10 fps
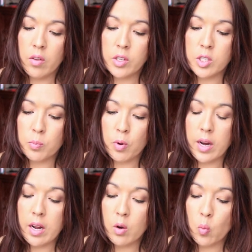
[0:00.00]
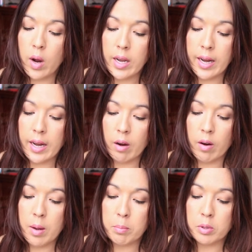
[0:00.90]
spray on wet hair
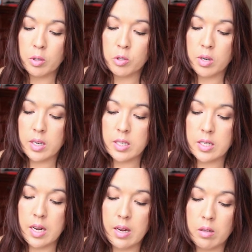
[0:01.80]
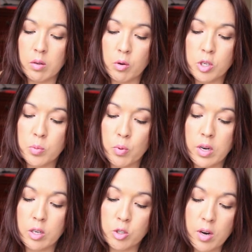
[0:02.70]
and blow dry to style, or
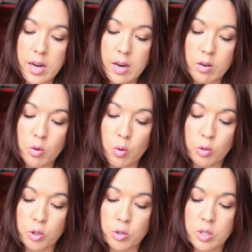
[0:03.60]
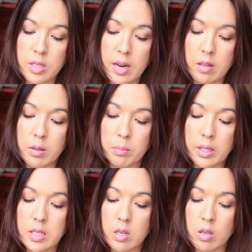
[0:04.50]
spray on dry hair to hold your style in
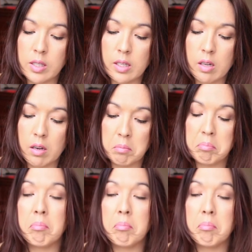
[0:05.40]
place all day long.